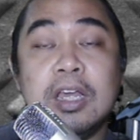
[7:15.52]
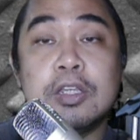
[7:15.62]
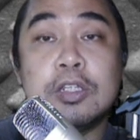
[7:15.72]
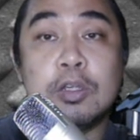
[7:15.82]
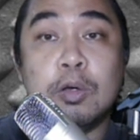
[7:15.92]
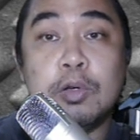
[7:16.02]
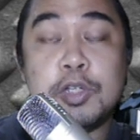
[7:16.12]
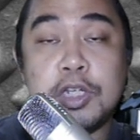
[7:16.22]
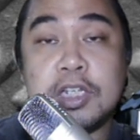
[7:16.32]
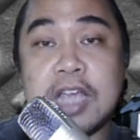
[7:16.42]
So
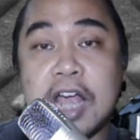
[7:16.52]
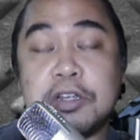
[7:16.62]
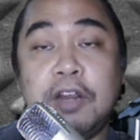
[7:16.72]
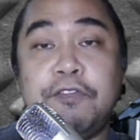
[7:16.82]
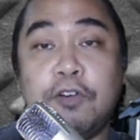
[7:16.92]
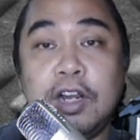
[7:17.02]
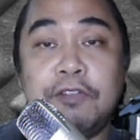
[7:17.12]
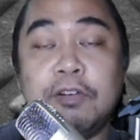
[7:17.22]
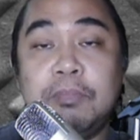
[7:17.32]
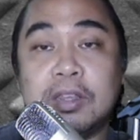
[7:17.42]
she's actually fallen
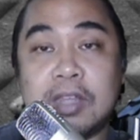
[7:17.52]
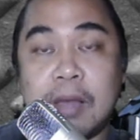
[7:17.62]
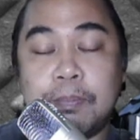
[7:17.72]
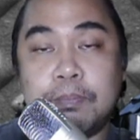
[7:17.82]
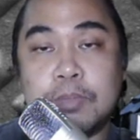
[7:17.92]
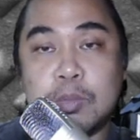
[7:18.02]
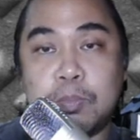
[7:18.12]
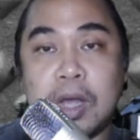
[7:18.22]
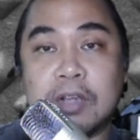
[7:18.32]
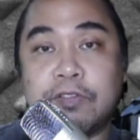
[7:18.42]
from the top
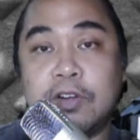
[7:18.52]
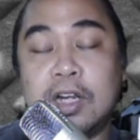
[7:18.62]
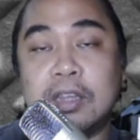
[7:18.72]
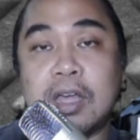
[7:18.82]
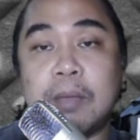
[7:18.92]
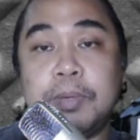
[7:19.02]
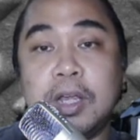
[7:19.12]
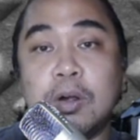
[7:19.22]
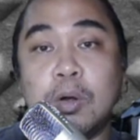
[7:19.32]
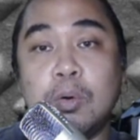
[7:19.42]
spot for the top
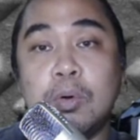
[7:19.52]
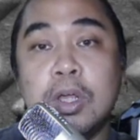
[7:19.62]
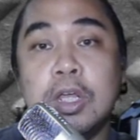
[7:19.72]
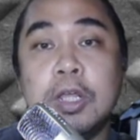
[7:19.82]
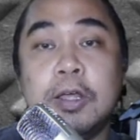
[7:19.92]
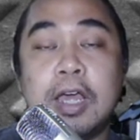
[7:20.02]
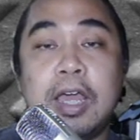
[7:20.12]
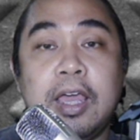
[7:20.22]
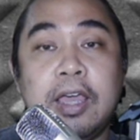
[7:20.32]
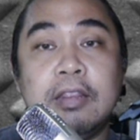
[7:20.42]
hero
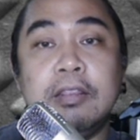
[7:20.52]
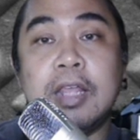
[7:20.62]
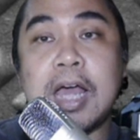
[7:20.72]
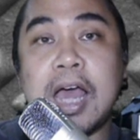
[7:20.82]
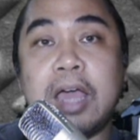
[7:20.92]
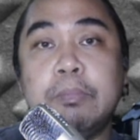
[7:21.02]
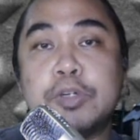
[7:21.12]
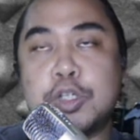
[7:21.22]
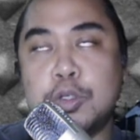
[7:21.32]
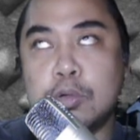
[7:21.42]
and I'm
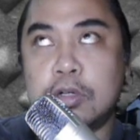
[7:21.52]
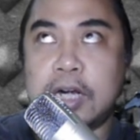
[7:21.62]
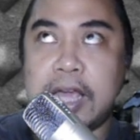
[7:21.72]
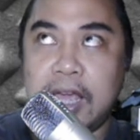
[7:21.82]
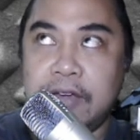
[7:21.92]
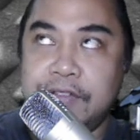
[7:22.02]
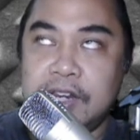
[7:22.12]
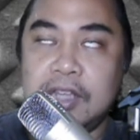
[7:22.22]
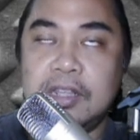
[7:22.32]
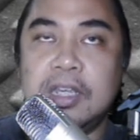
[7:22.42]
sure I have an
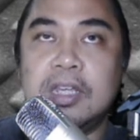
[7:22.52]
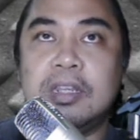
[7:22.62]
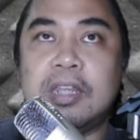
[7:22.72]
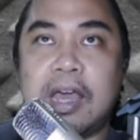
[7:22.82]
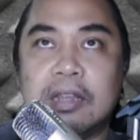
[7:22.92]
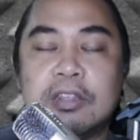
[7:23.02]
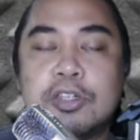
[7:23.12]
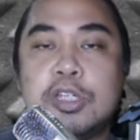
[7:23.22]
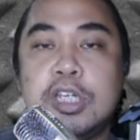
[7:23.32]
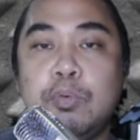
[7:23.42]
idea that
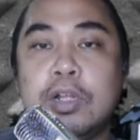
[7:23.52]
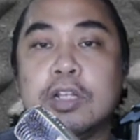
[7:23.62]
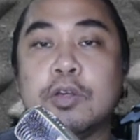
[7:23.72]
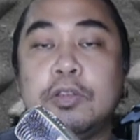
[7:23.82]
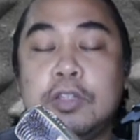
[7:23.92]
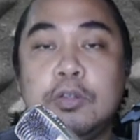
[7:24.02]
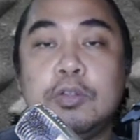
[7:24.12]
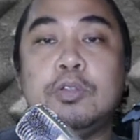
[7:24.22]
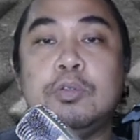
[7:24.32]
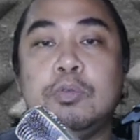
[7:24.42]
she will continue
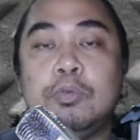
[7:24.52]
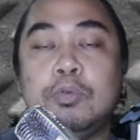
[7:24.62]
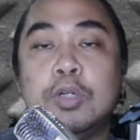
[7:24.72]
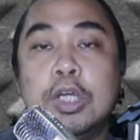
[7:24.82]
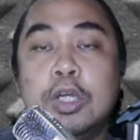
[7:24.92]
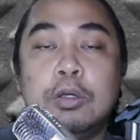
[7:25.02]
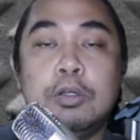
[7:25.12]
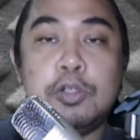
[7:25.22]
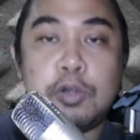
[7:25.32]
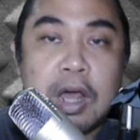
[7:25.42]
to
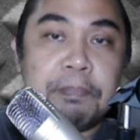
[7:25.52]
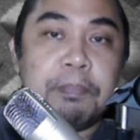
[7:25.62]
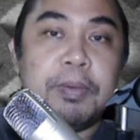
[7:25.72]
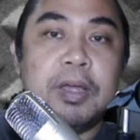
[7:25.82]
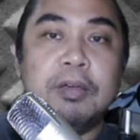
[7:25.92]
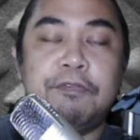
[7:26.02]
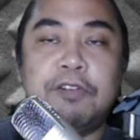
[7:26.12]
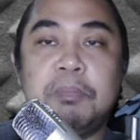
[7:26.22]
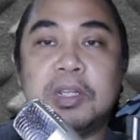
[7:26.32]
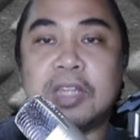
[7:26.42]
drop
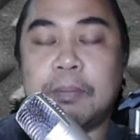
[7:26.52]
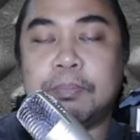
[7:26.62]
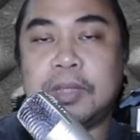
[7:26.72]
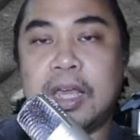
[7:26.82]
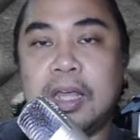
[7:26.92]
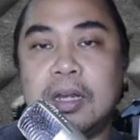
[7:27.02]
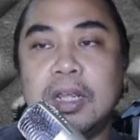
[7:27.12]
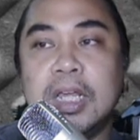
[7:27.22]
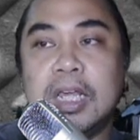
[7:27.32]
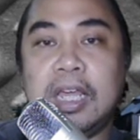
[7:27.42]
from the top 10
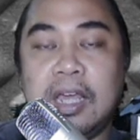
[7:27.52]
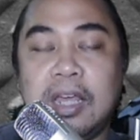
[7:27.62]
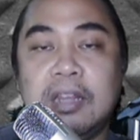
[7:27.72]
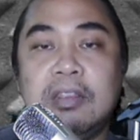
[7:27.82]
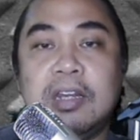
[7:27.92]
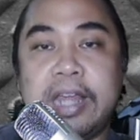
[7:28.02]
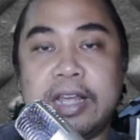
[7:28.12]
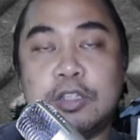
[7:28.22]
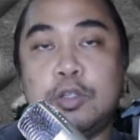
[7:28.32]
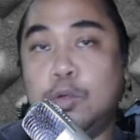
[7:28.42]
in the
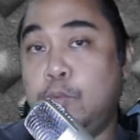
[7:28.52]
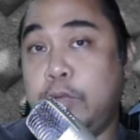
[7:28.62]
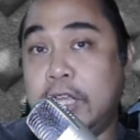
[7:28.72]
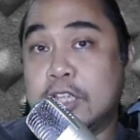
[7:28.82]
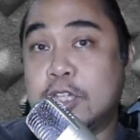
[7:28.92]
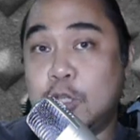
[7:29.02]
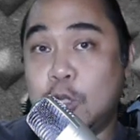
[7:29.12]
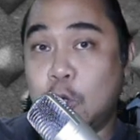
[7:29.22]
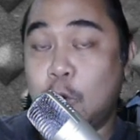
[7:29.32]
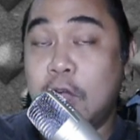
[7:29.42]
next two weeks.
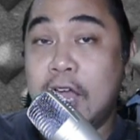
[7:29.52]
So